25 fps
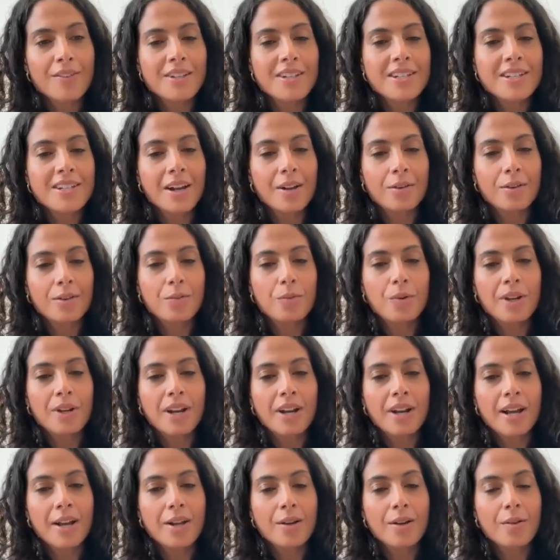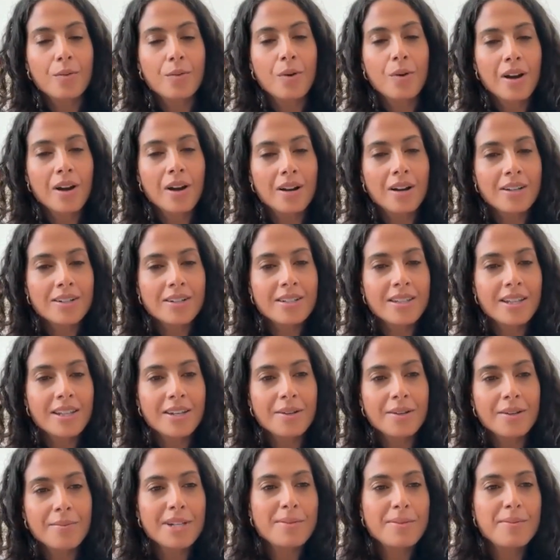If it's not what I want,
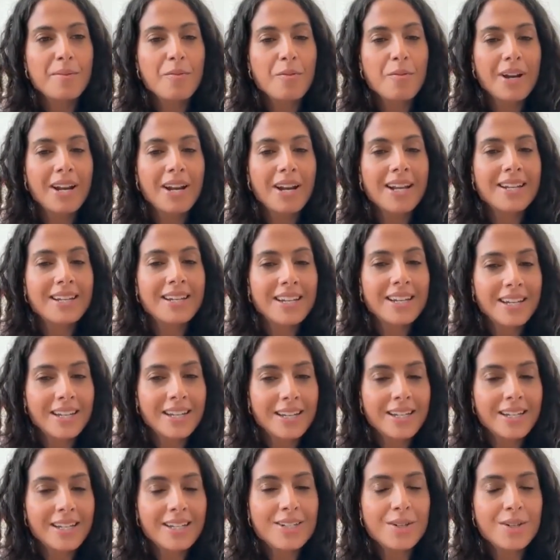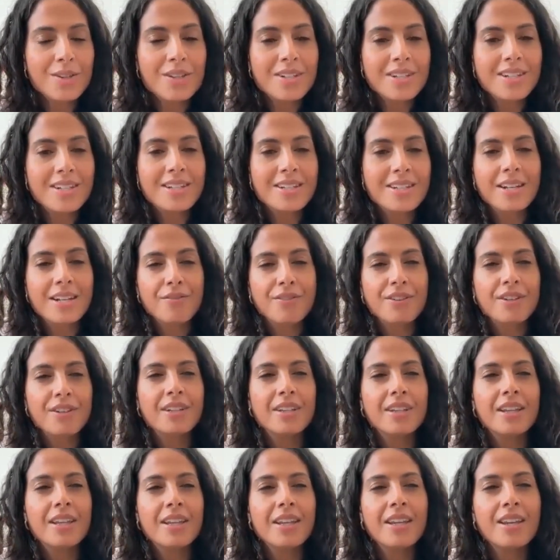then it must be what I need. So this is
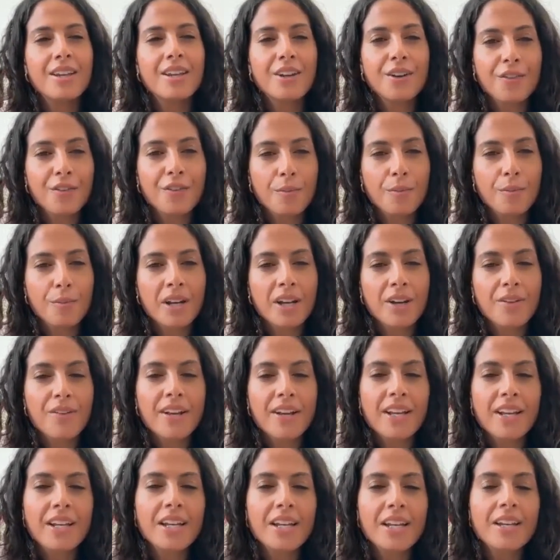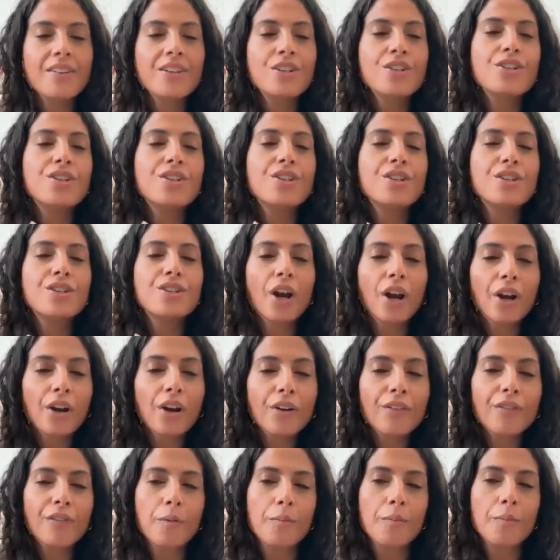definitely here for me. And if I can even just
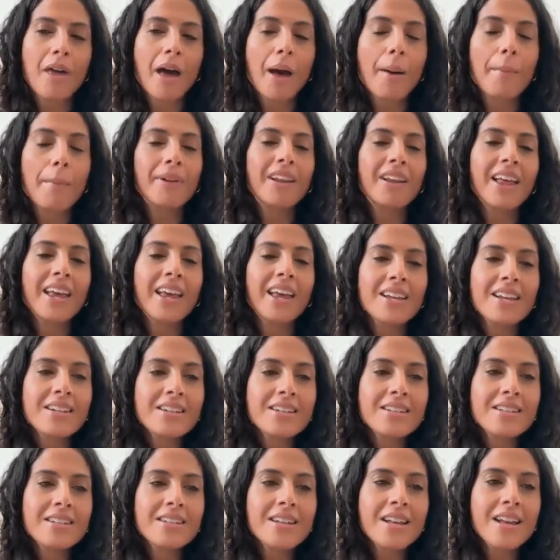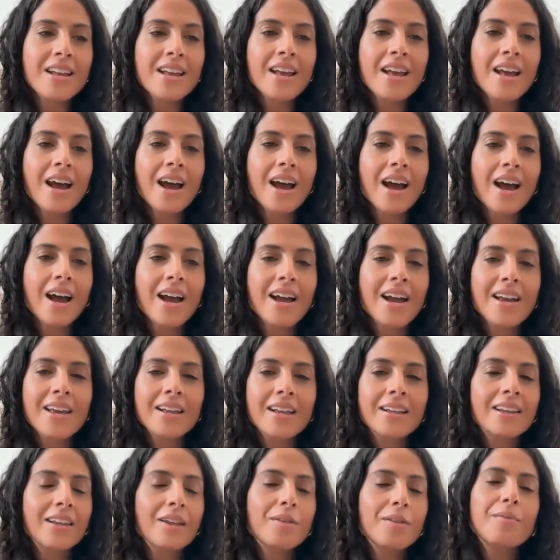start from that place,
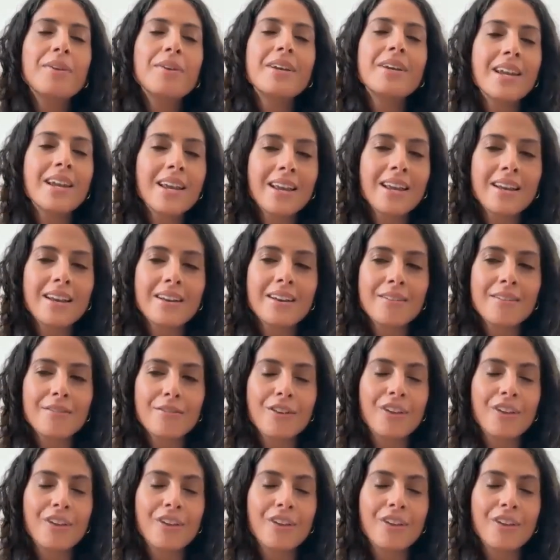I eliminate